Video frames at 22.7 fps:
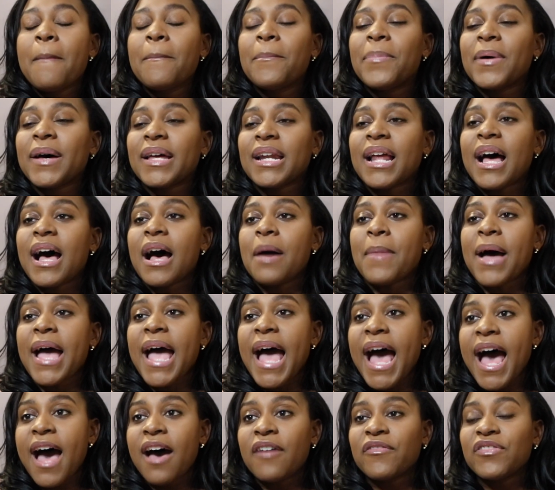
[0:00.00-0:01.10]
But um, I
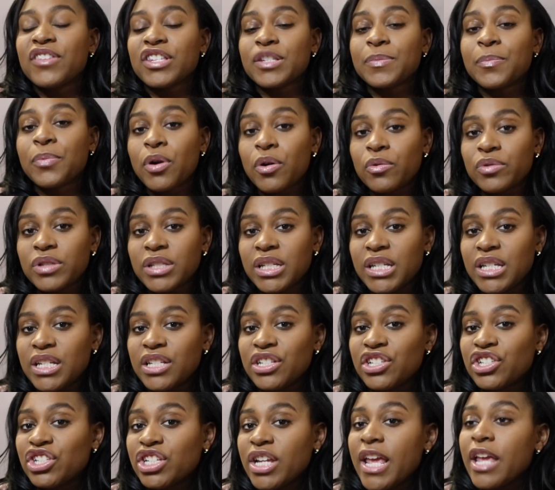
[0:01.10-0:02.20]
have this protein
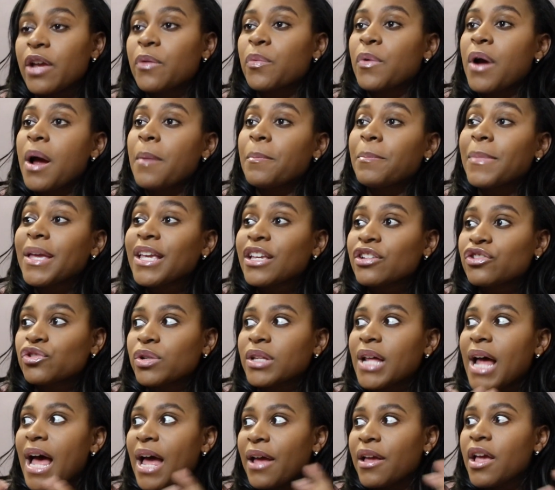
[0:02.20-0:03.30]
shake where I'm making sure
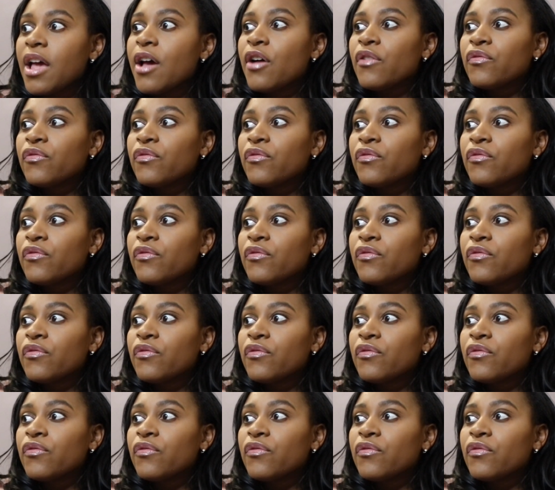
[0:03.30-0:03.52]
that I